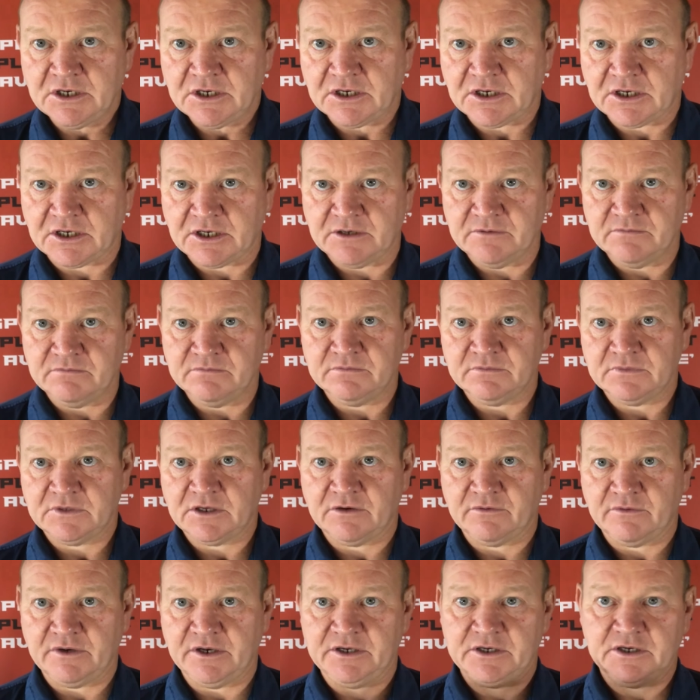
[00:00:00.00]
um,
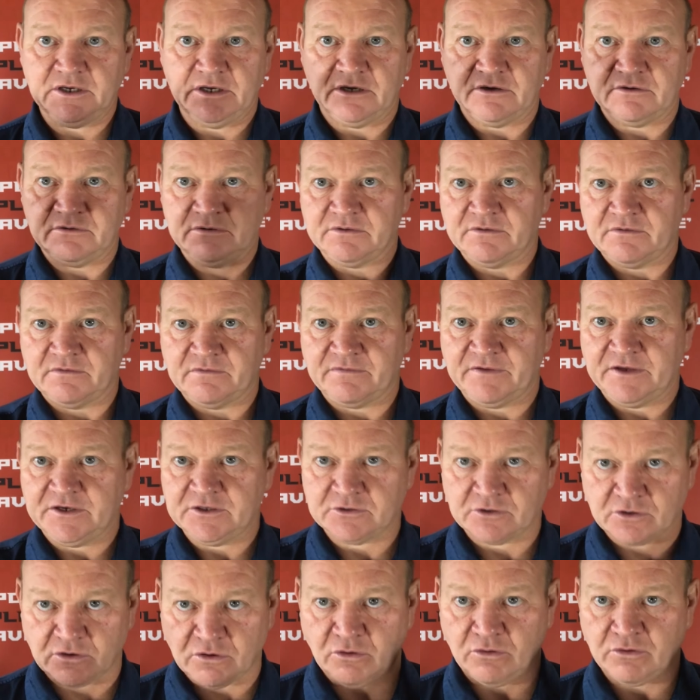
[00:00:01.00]
where you know things
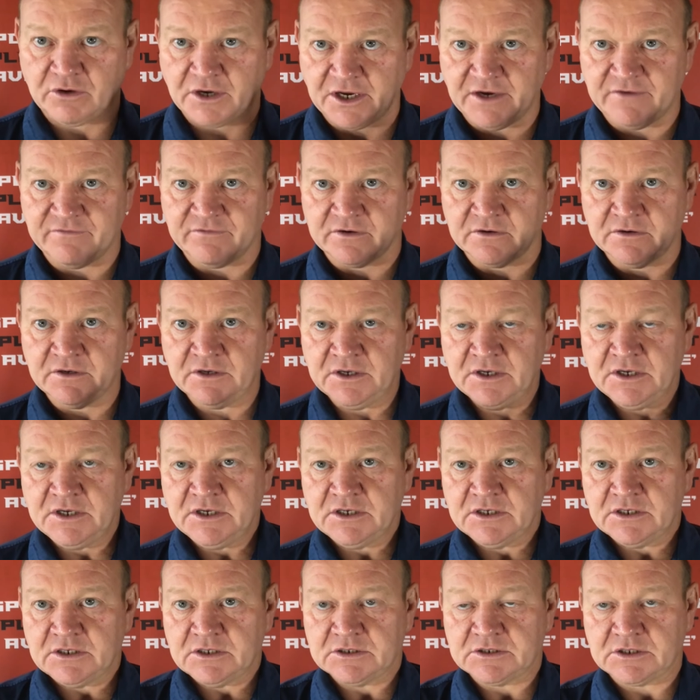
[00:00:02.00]
were called even.
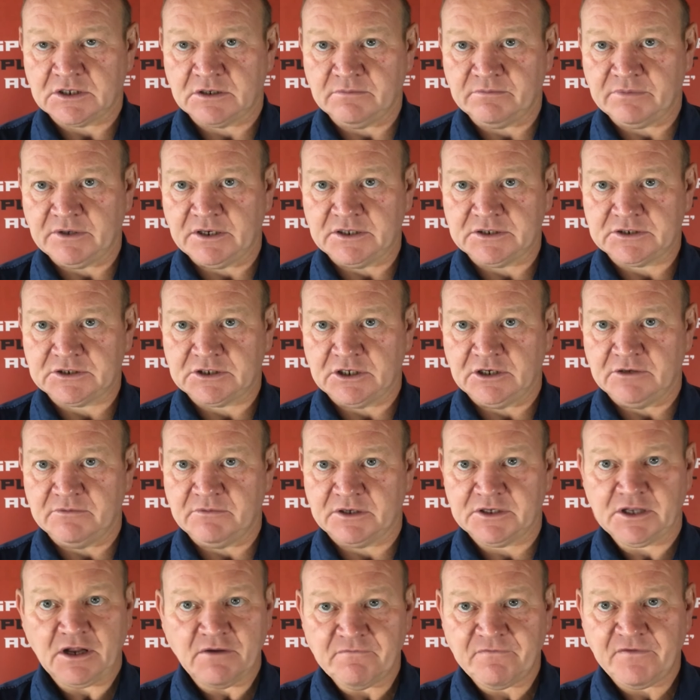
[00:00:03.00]
So, but um, I
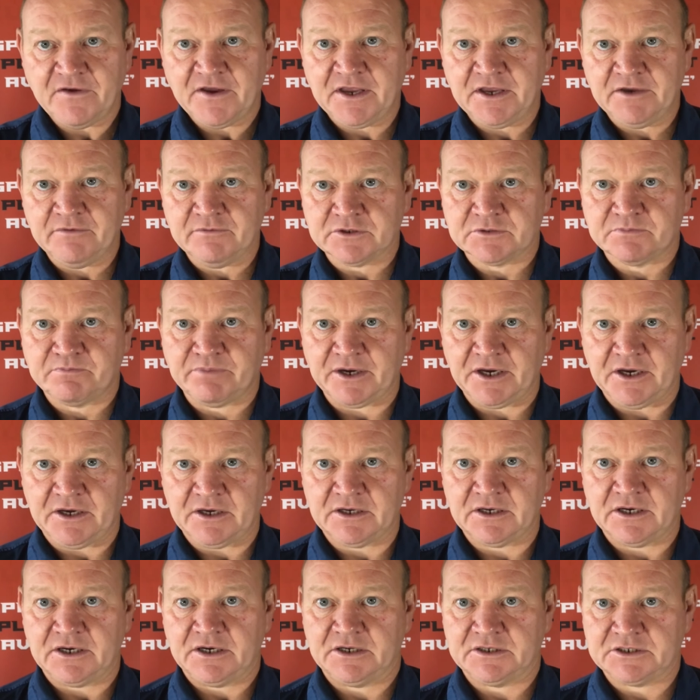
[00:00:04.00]
don't think he was
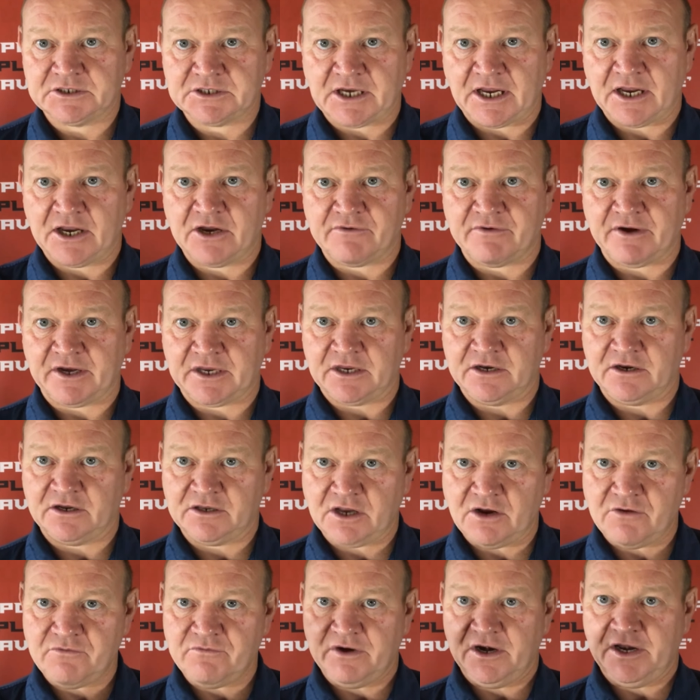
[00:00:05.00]
beaten, and I stand corrected. I
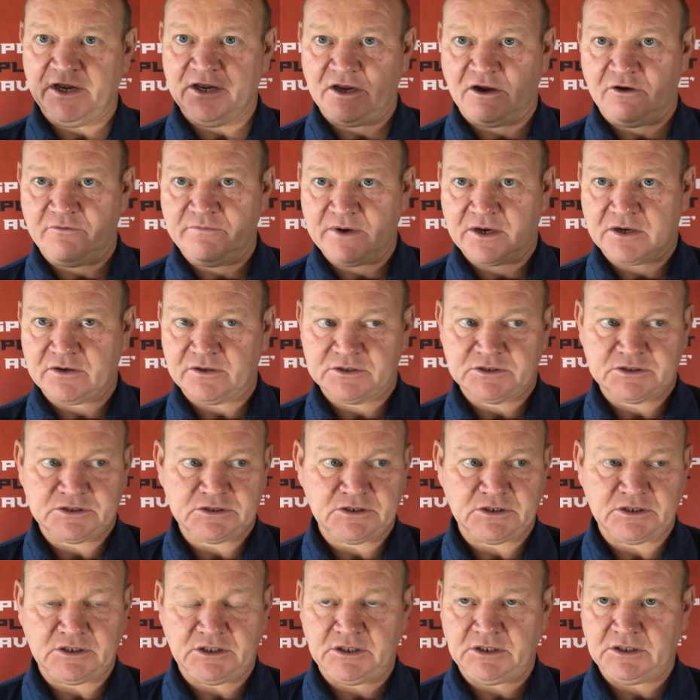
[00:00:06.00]
don't really know because
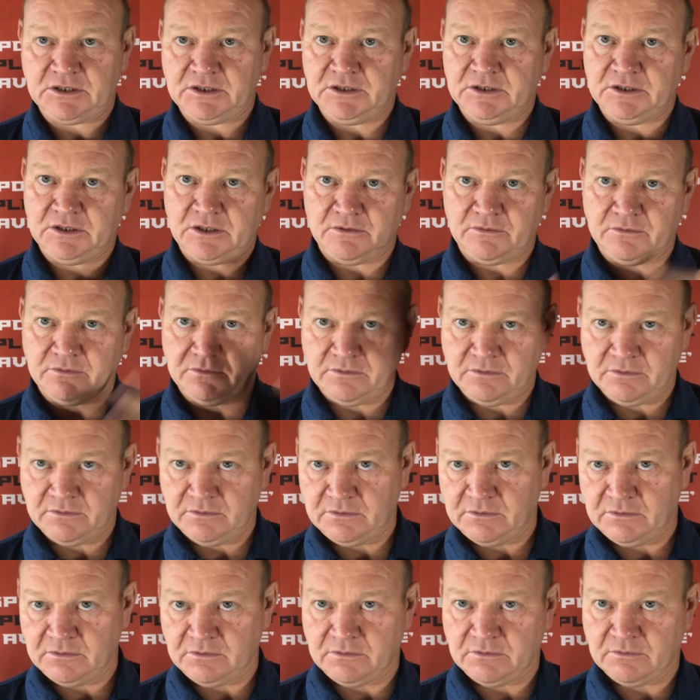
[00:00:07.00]
uh, you know
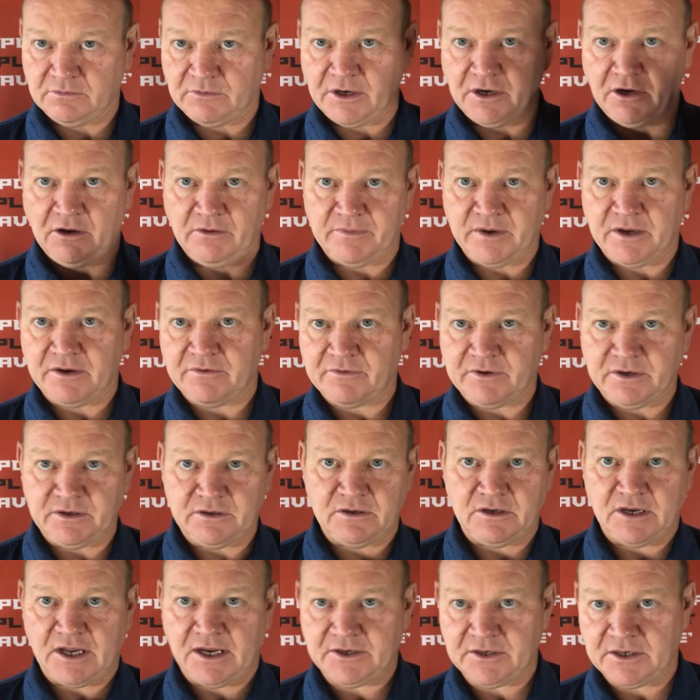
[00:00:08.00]
when I'm here
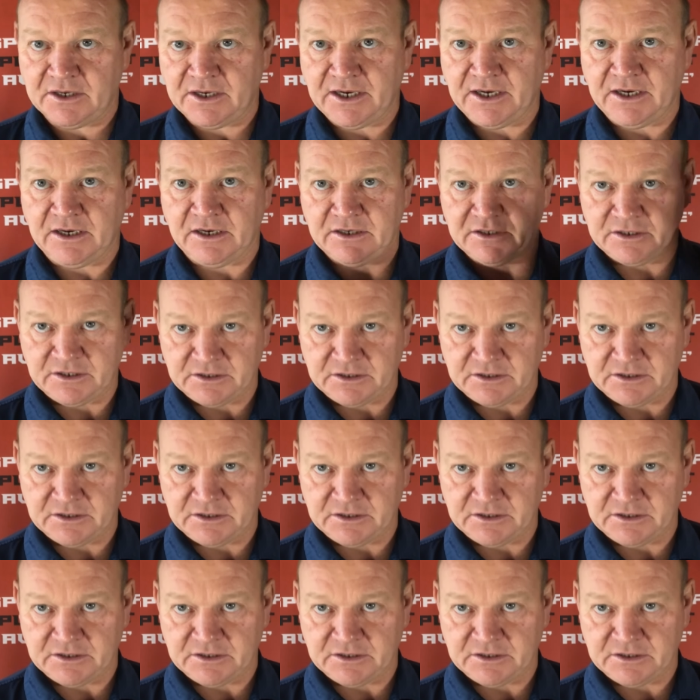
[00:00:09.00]
in London, England,